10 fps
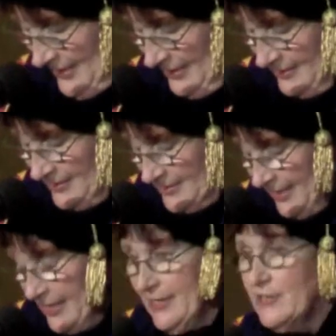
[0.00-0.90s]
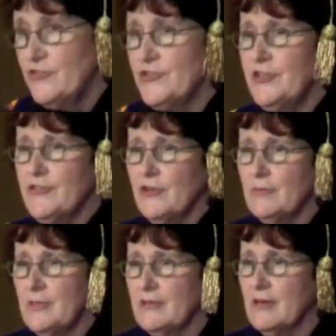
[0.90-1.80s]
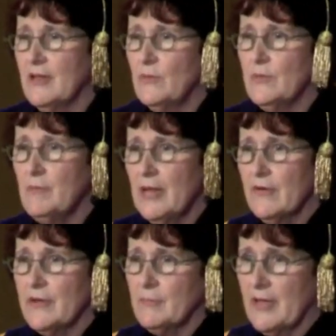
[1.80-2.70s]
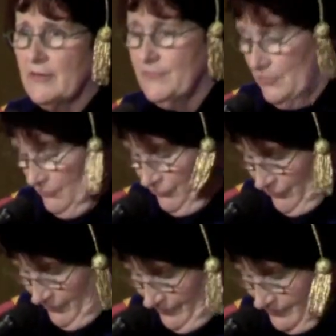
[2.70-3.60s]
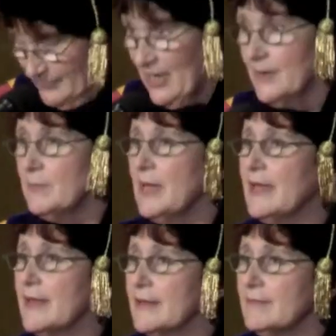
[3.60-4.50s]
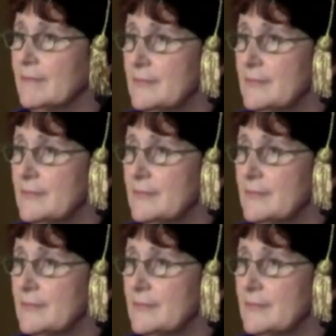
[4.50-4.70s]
Instead, she told me that I would marry my future, not make it.